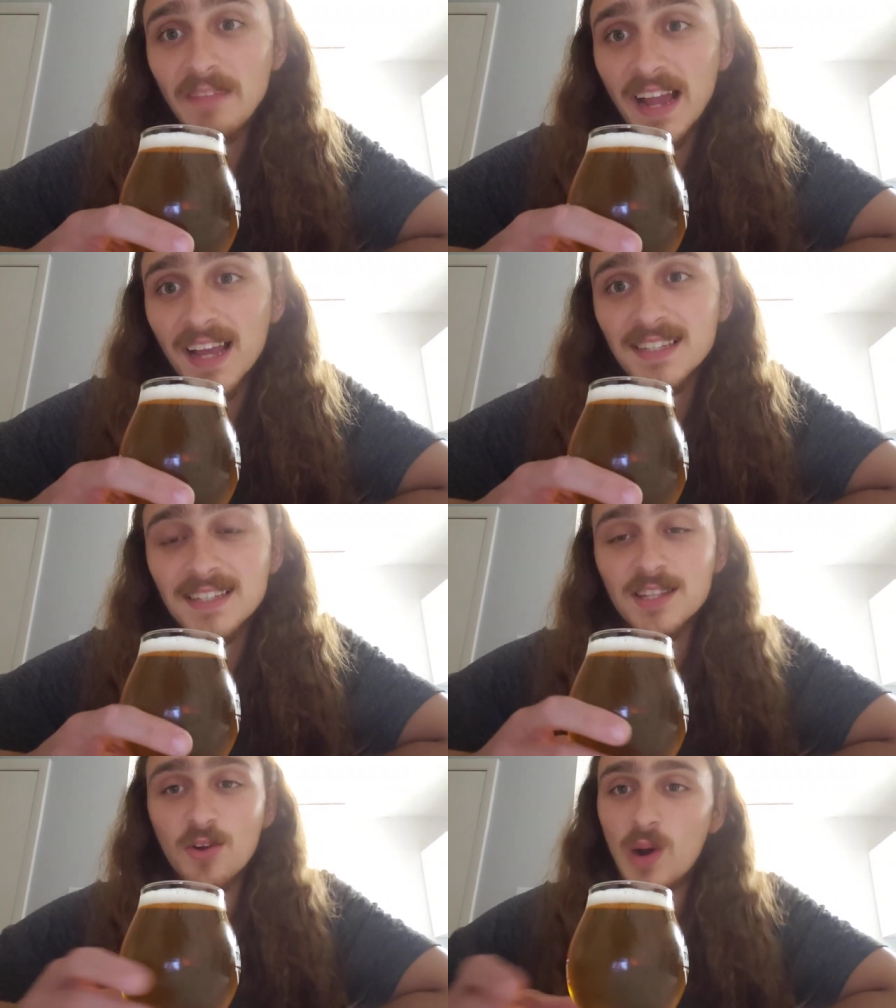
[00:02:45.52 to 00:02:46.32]
I guess
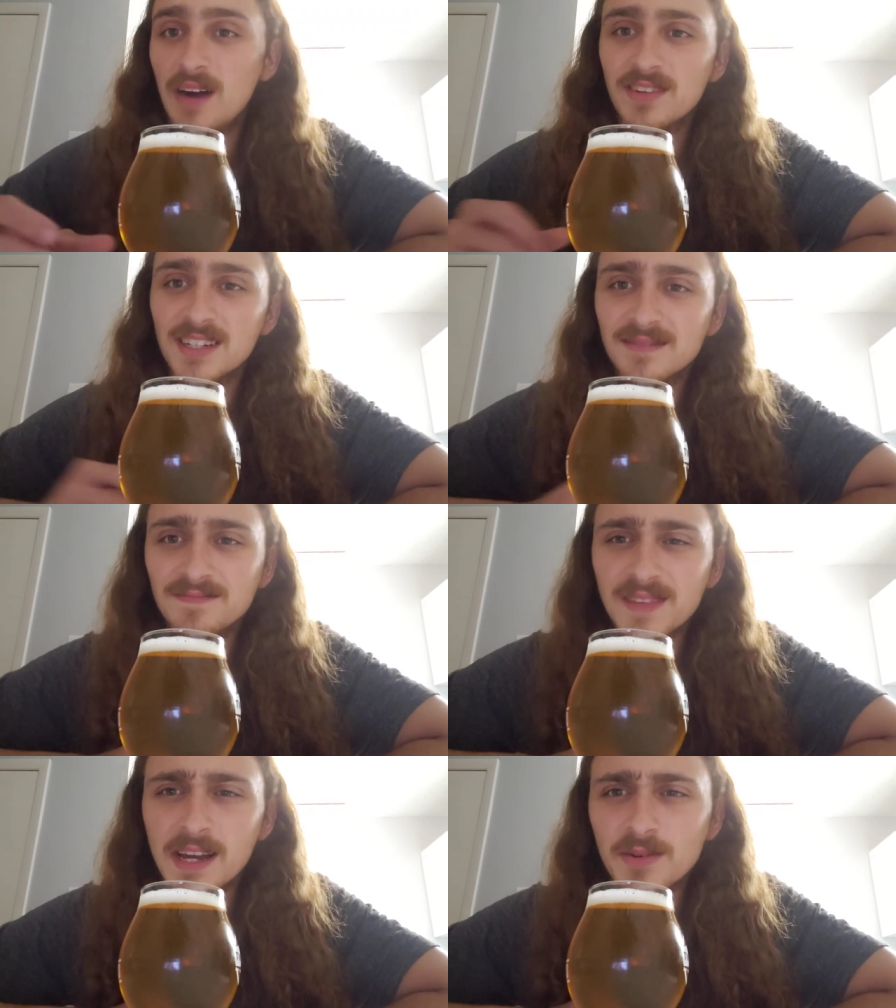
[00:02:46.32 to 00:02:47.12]
it's the guava.
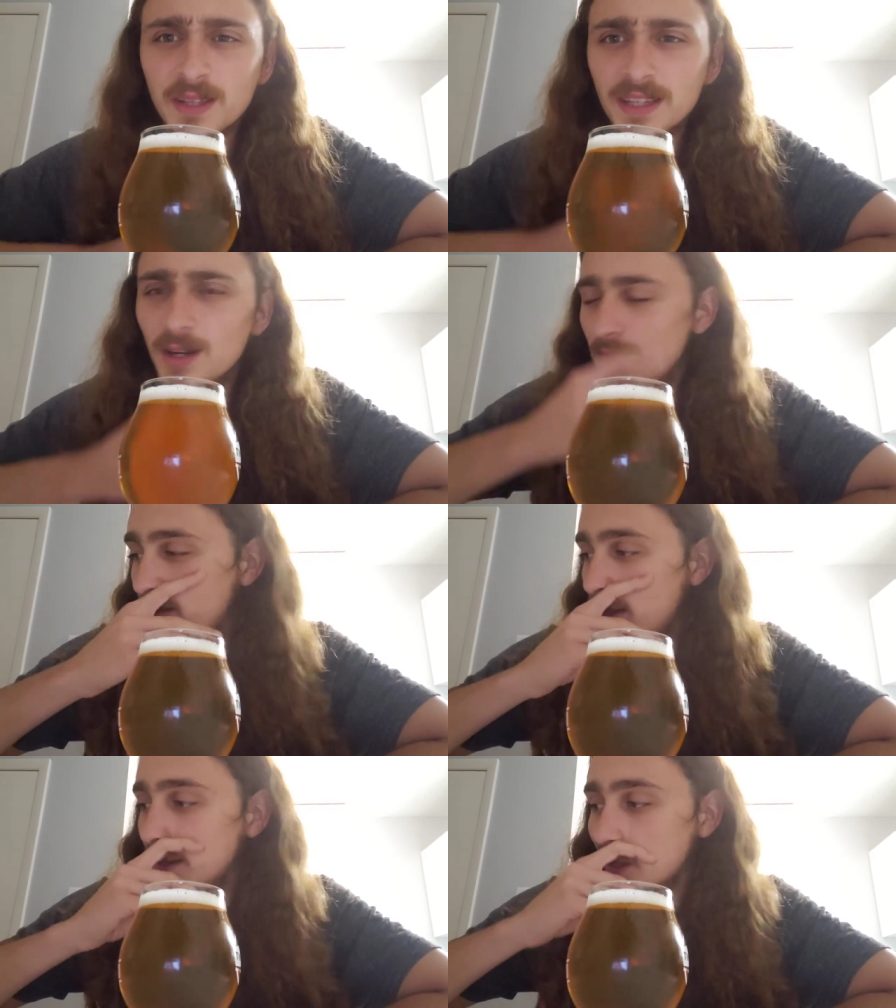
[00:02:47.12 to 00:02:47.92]
I don't really know. I've never
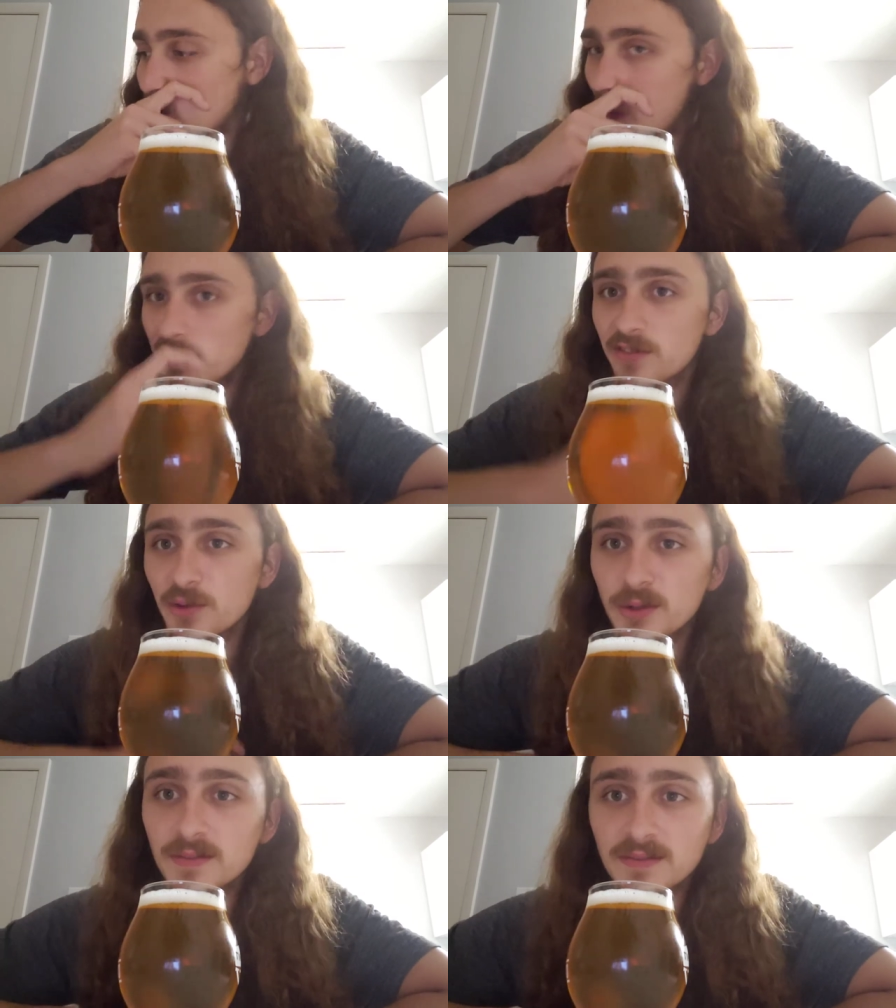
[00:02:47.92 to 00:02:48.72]
had like a guava
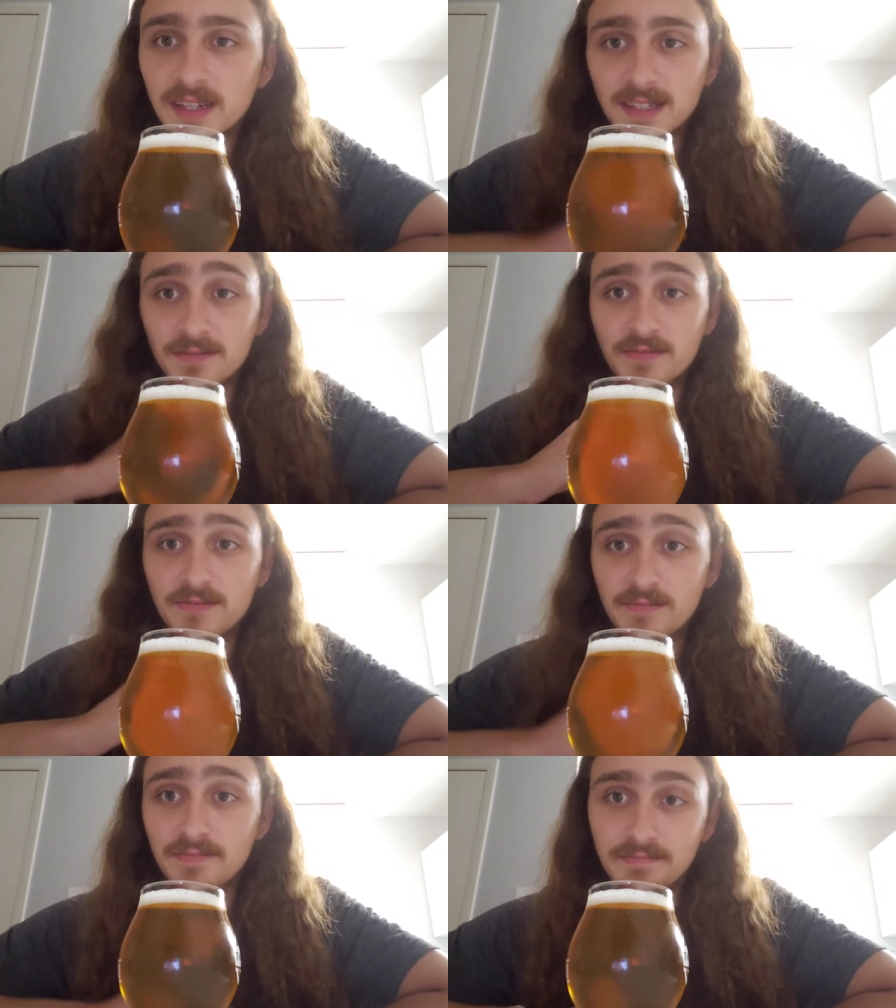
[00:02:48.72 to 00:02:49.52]
fruit. Like,
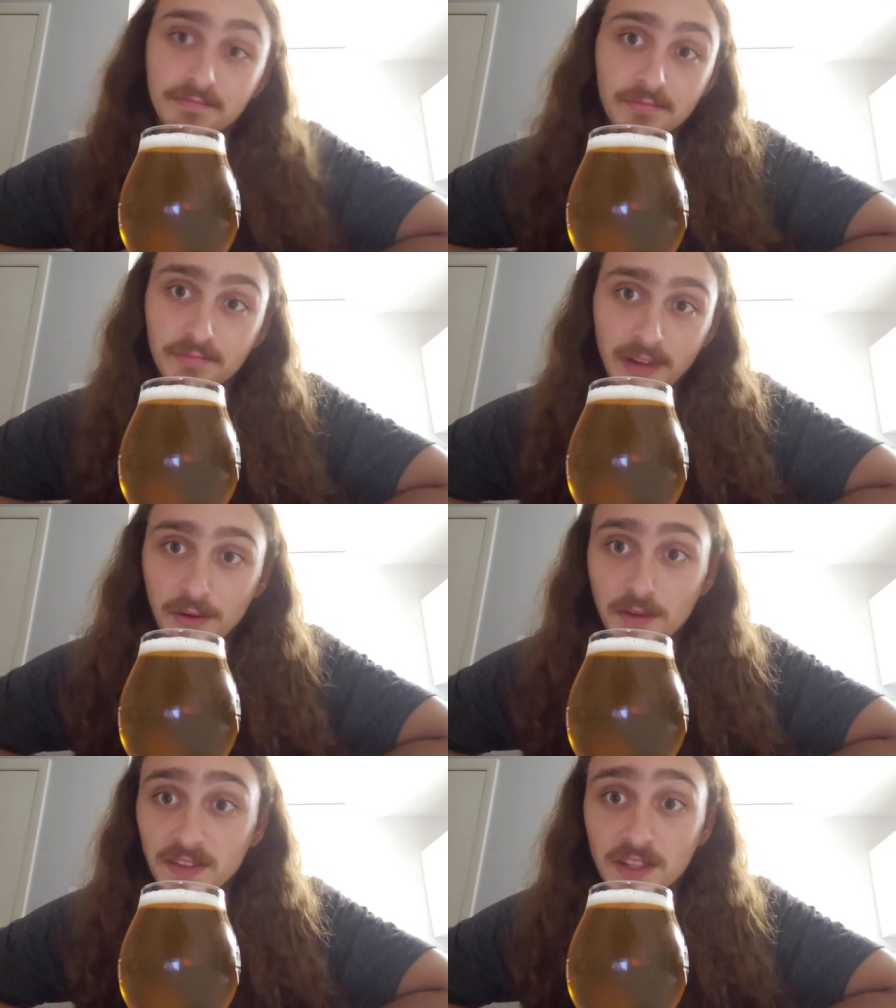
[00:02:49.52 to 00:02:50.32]
I don't
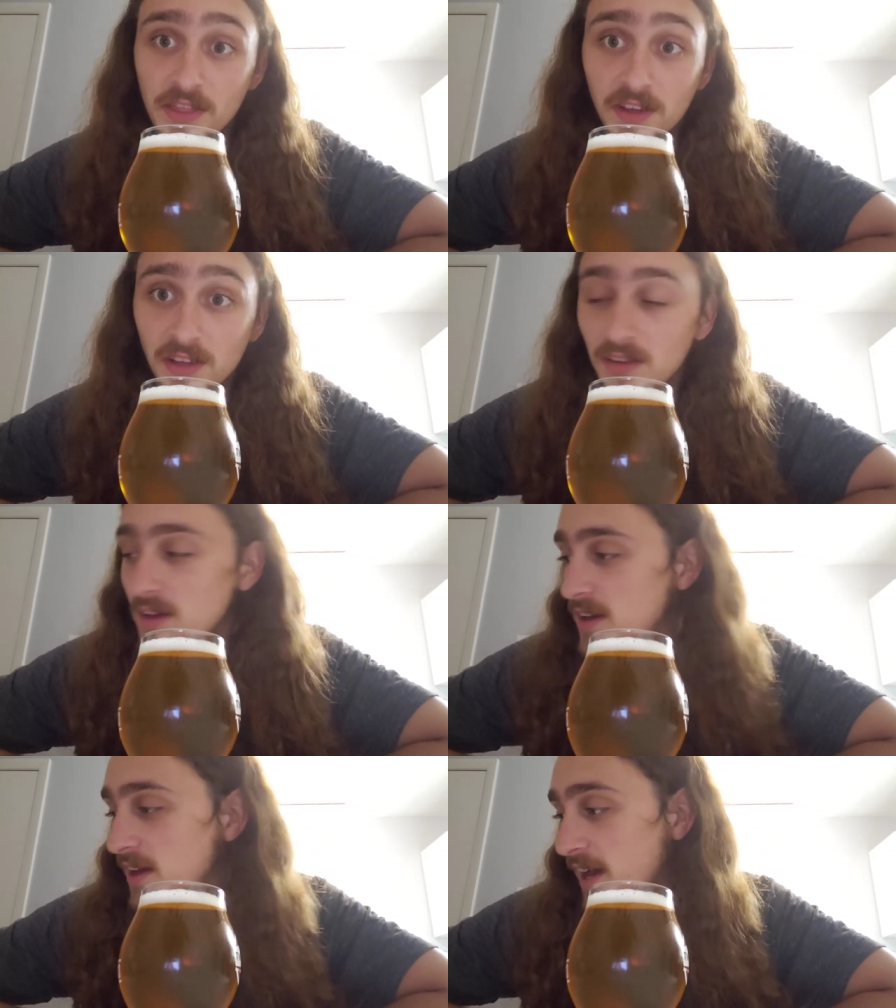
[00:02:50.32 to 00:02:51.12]
know if it's the thing.
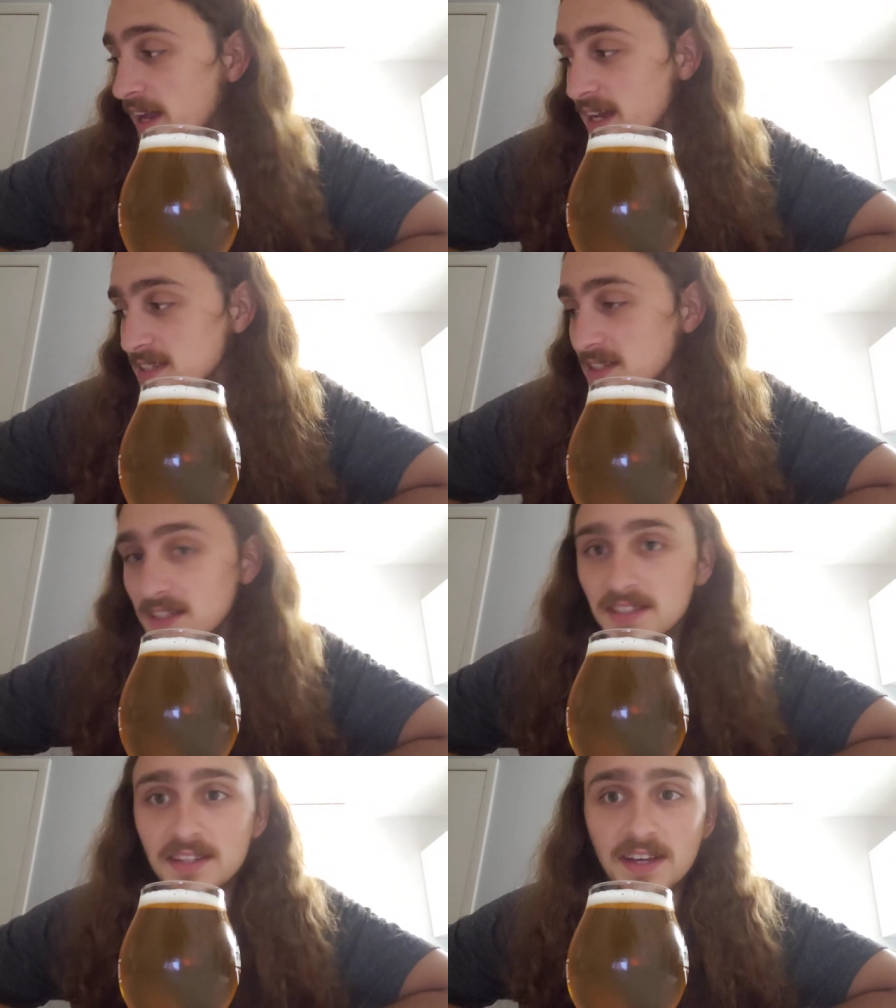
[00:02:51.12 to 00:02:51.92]
I guess it
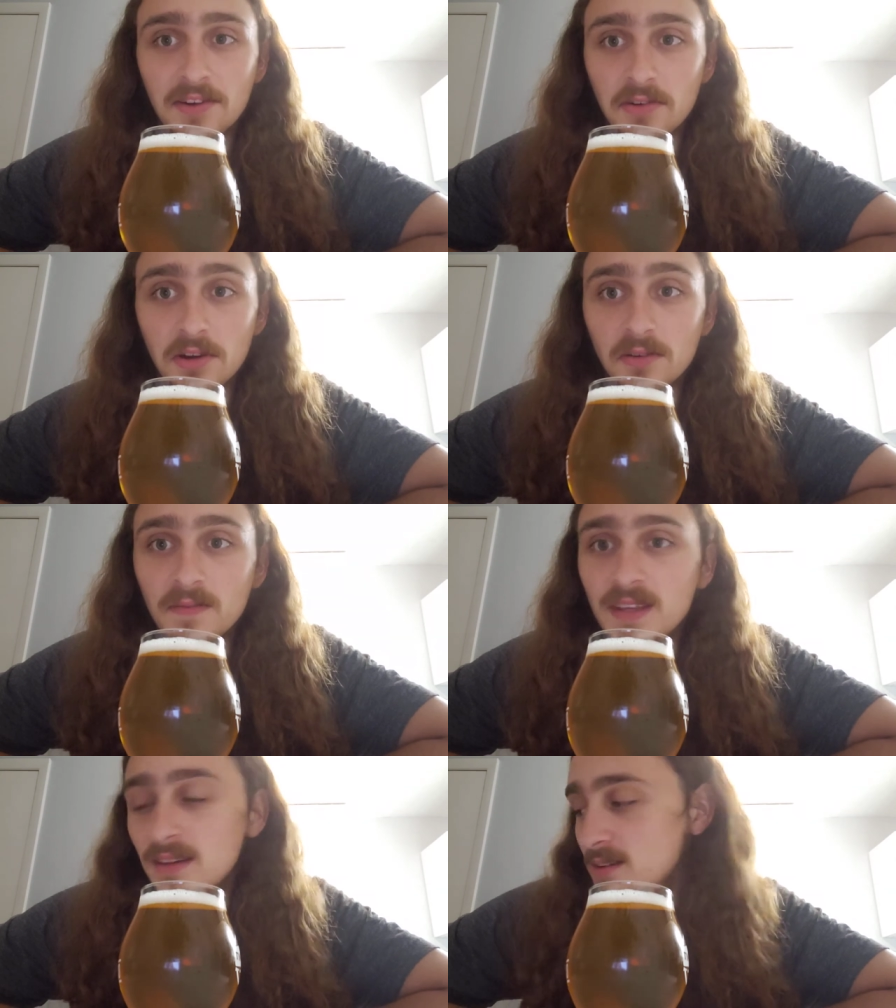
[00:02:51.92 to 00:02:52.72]
is. I don't know.
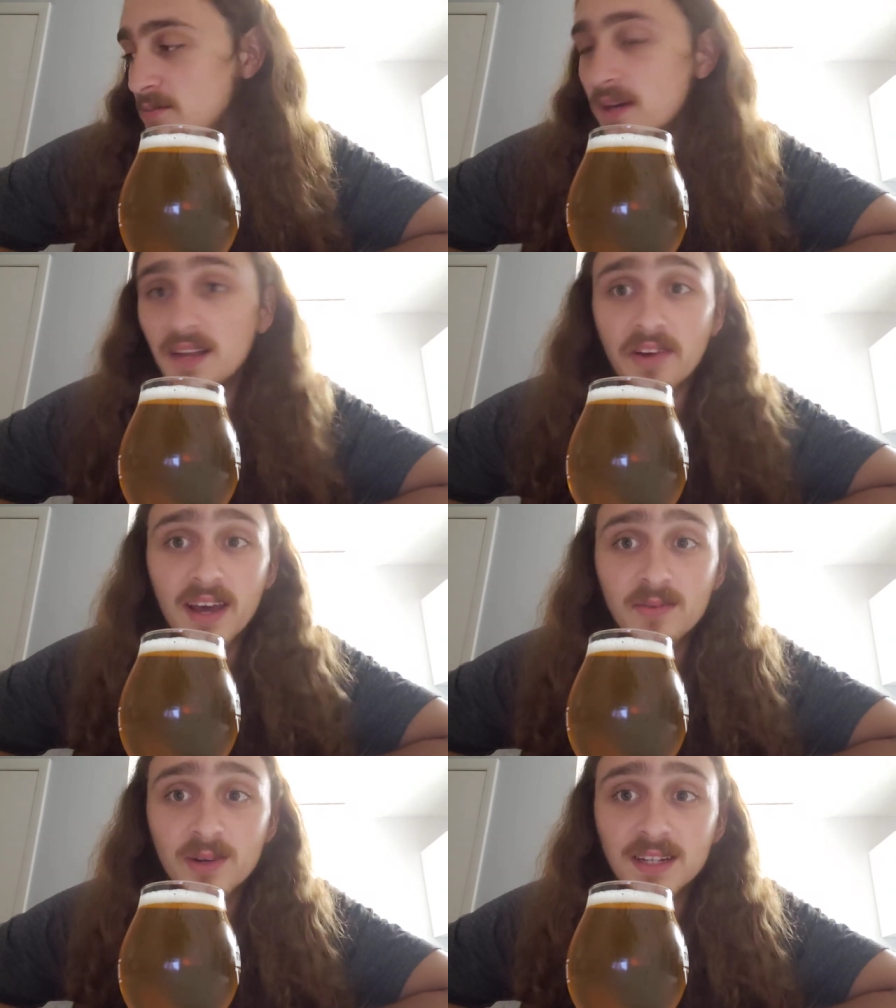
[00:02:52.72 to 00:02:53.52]
I never
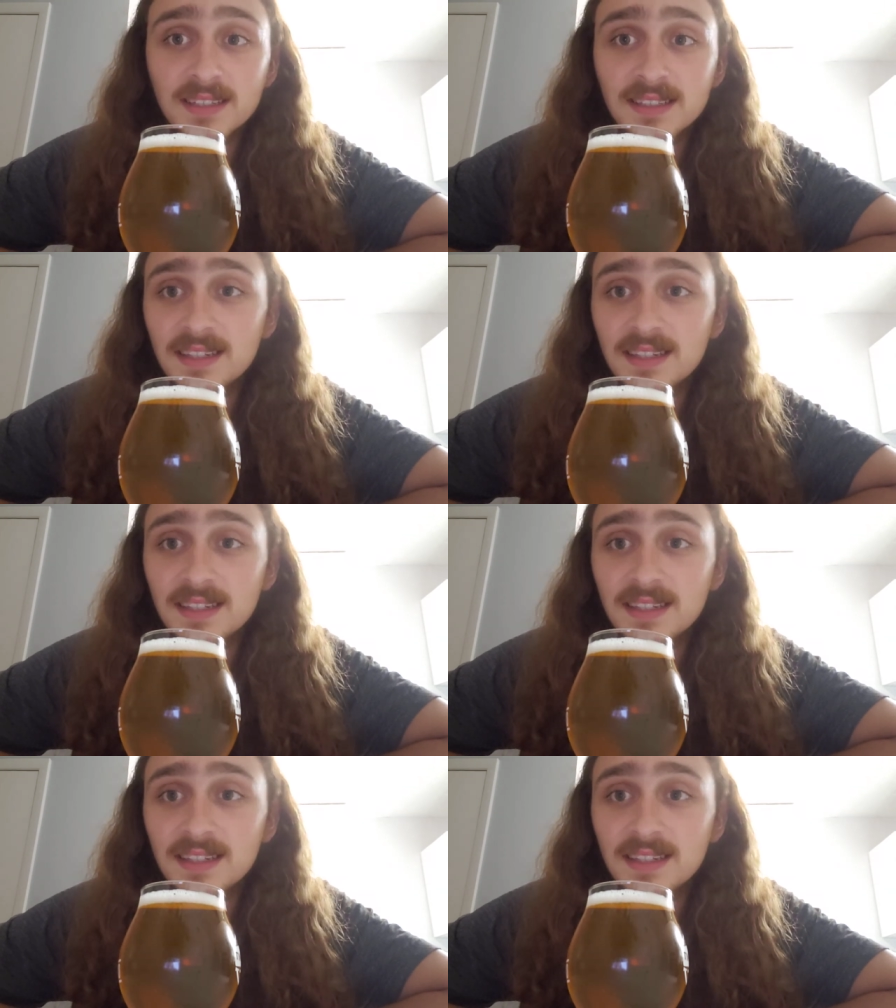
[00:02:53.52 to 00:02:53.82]
had one.